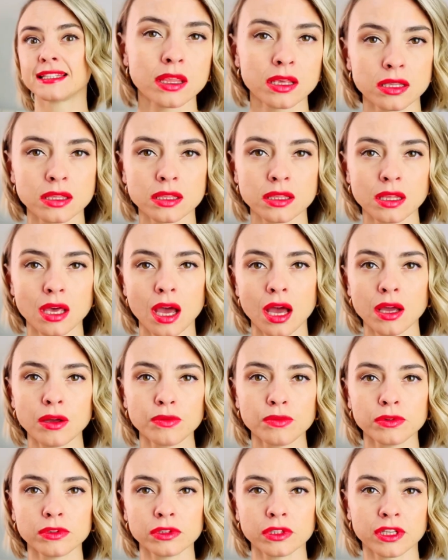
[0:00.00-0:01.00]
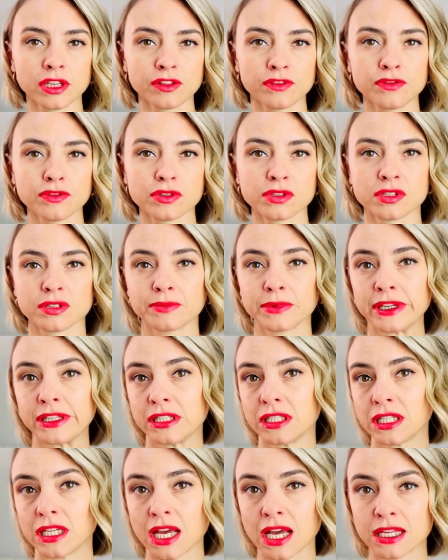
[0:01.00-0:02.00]
then I will give you some
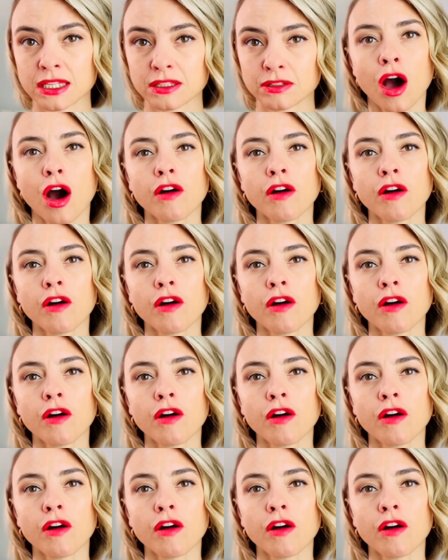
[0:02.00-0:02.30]
ideas